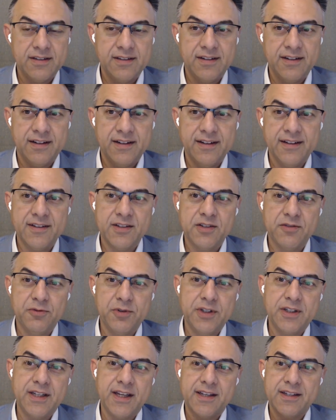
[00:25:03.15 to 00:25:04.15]
And I guess if
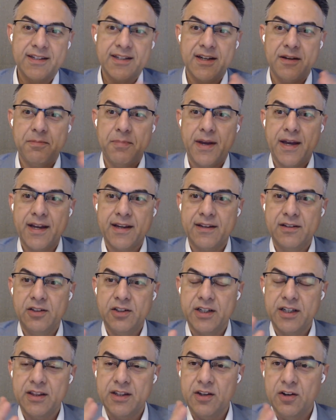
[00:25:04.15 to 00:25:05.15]
we take a step back and
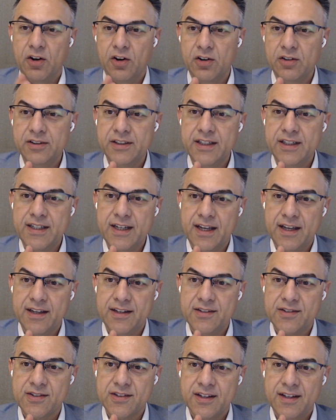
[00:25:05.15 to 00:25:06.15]
look at the early
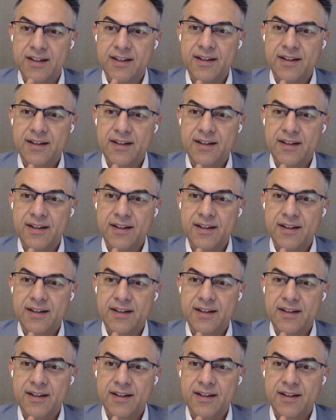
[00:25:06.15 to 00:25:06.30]
days,